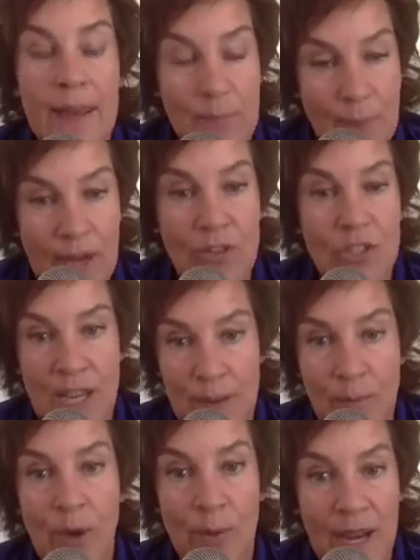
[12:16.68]
in better
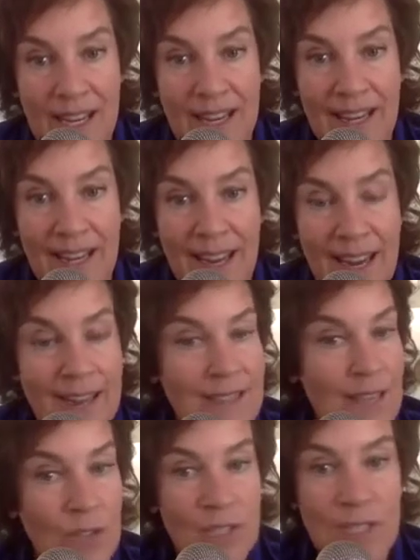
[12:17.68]
shape already,
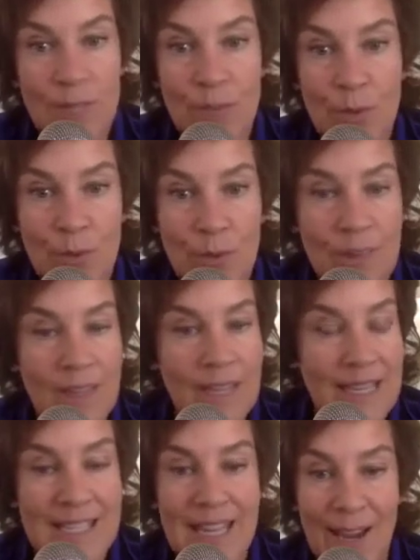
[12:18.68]
and they'll
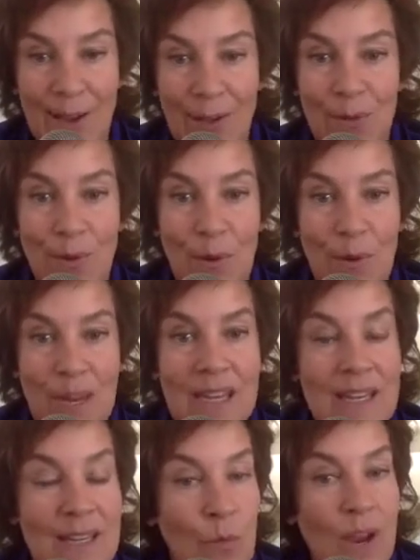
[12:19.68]
smoothly sail through
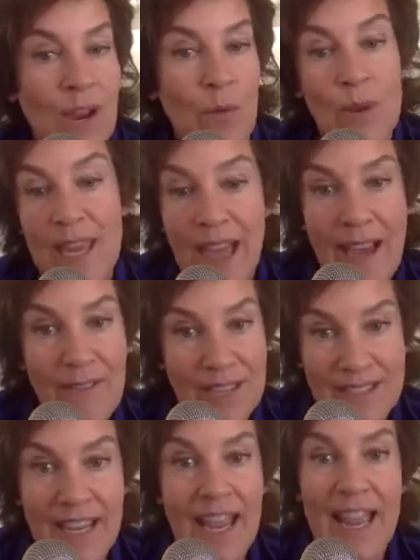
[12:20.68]
it in a way we
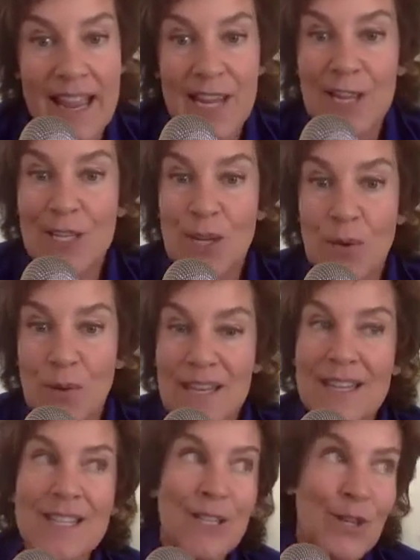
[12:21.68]
haven't. So
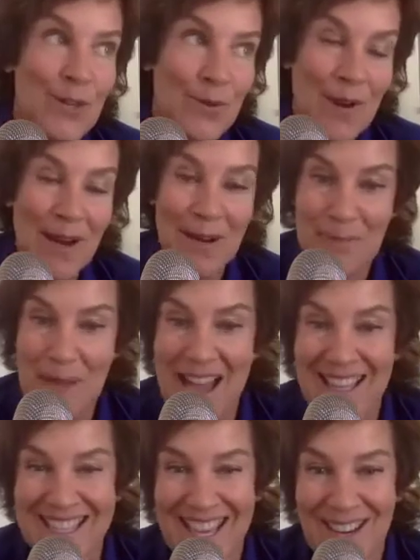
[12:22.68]
we need to turn around and
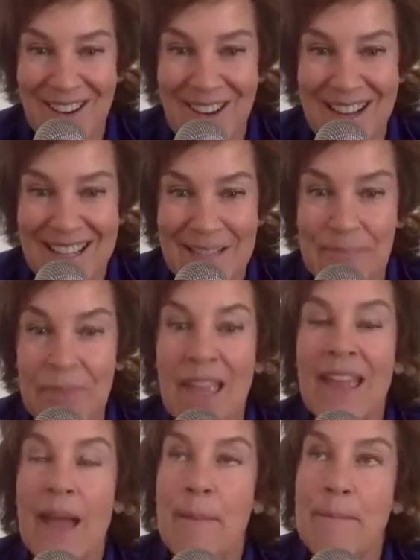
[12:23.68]
pass that on.
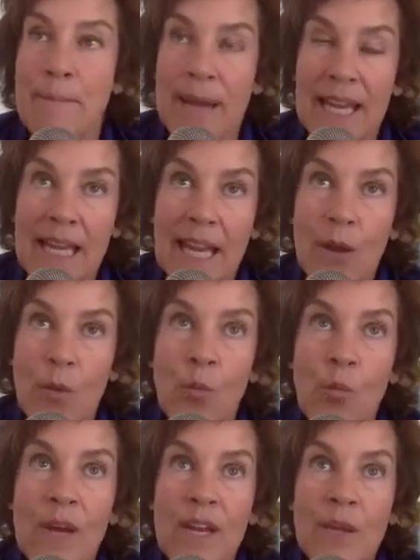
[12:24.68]
But
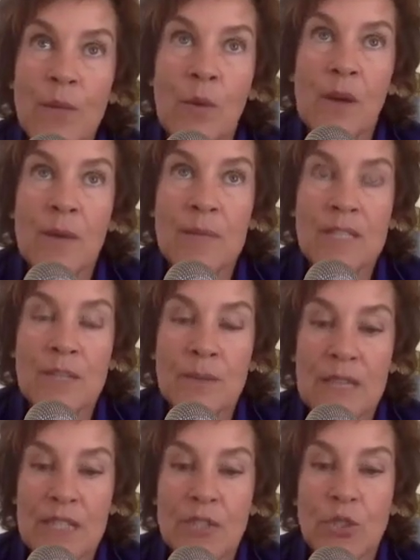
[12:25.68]
what you want to be
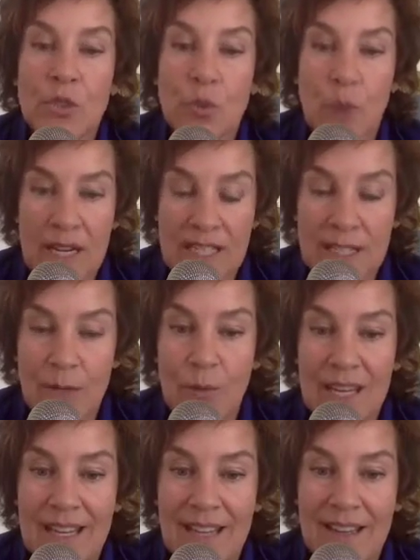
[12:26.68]
doing is twice a
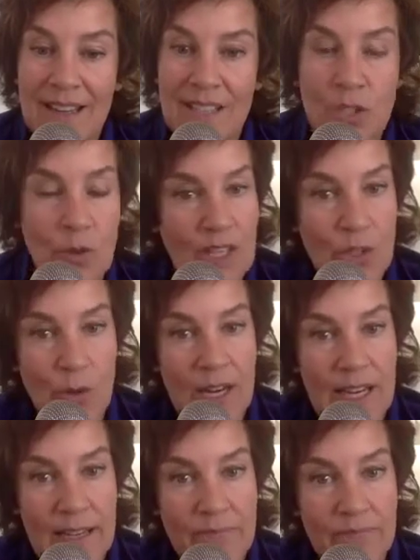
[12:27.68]
week strength
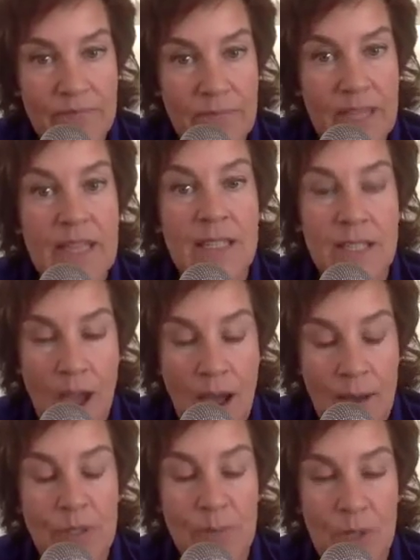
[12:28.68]
training is
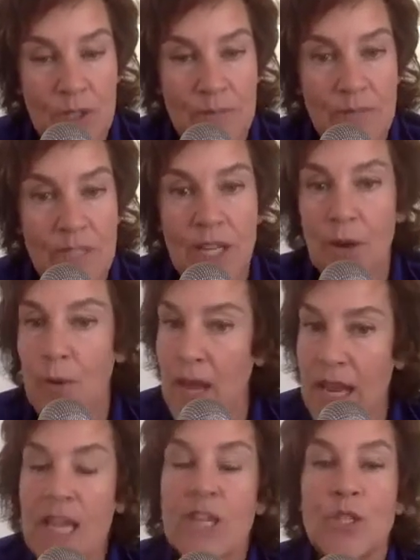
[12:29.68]
optimal. So
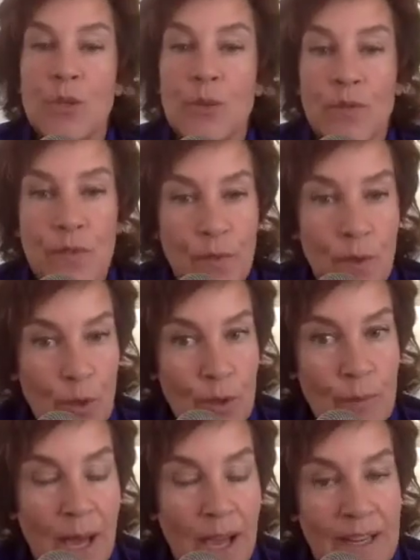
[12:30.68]
do
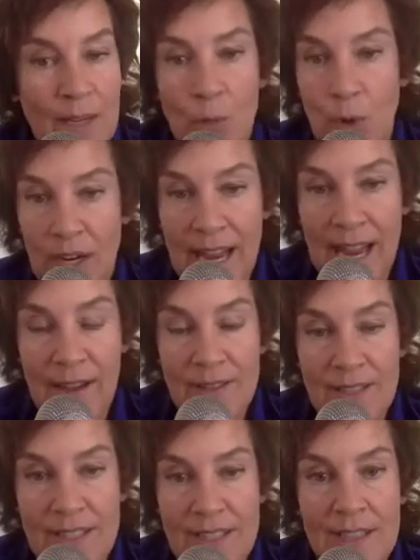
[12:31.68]
full body
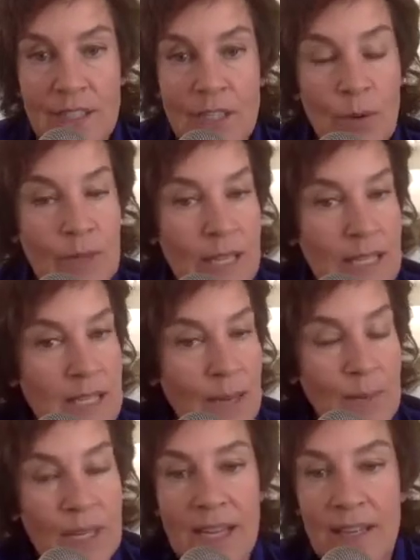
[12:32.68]
workouts. Don't let
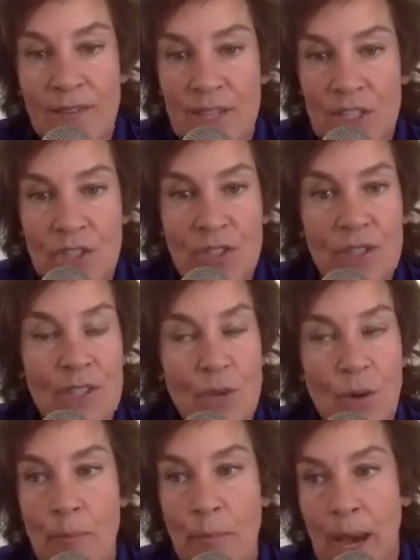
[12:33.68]
somebody convince you to
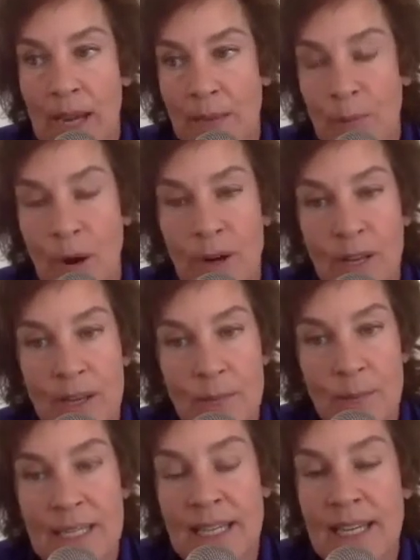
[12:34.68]
do a body part on
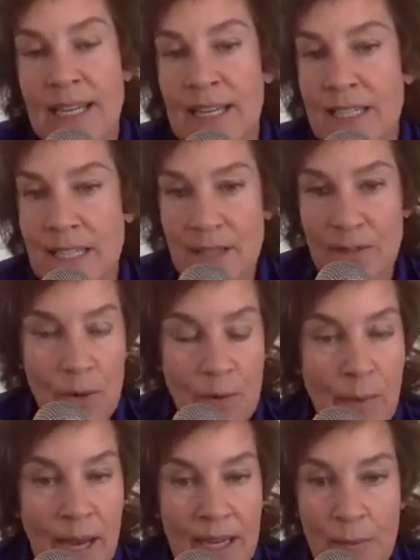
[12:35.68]
Monday and a different
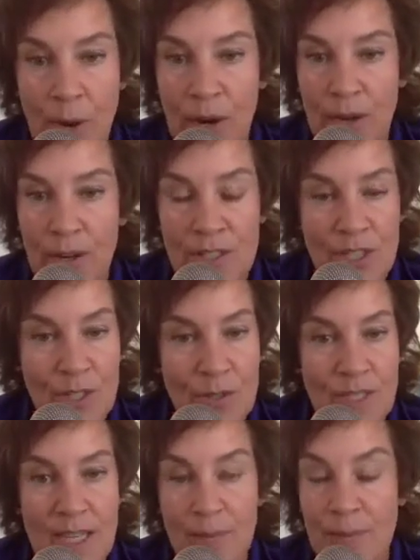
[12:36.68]
body part on
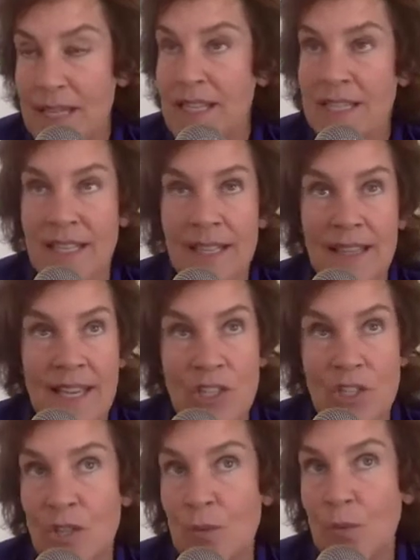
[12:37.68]
Tuesday, because
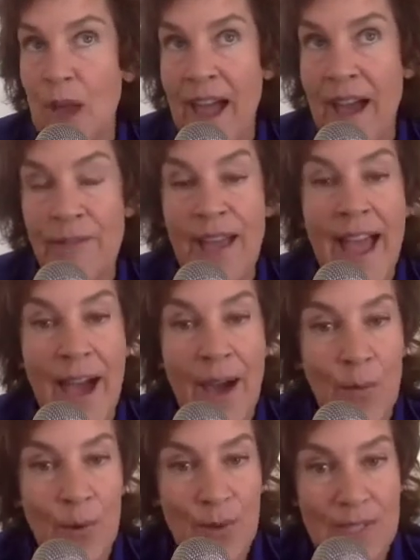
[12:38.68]
unless you have
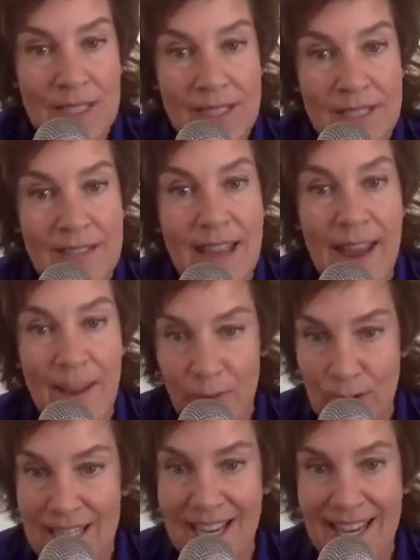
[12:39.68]
hours
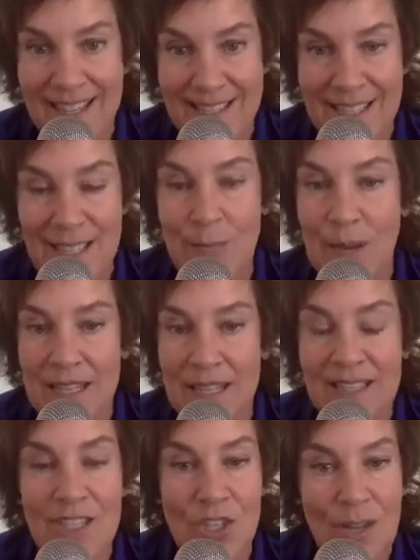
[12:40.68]
every day to spend in
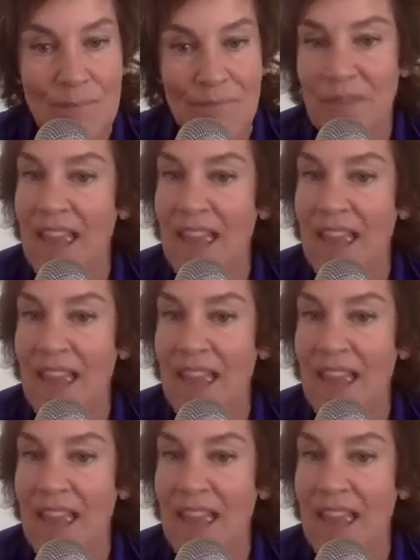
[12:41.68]
the gym